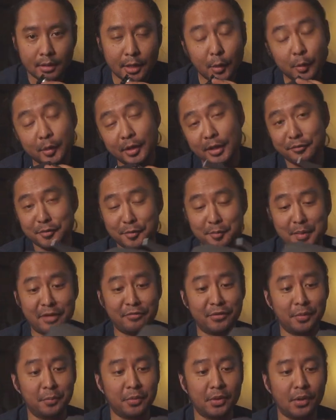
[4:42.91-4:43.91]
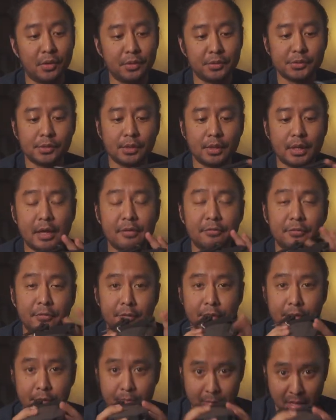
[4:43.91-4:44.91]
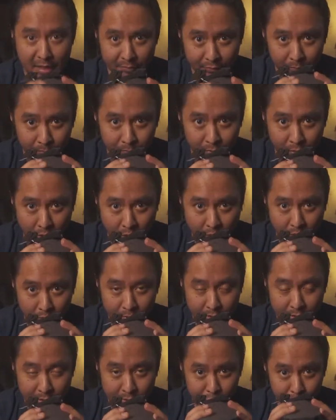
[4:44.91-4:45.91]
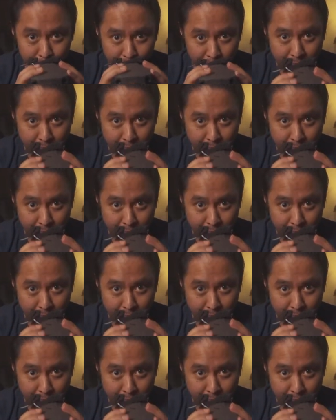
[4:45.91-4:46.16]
I only have the Mavic Pro. So I have the Mavic Pro, its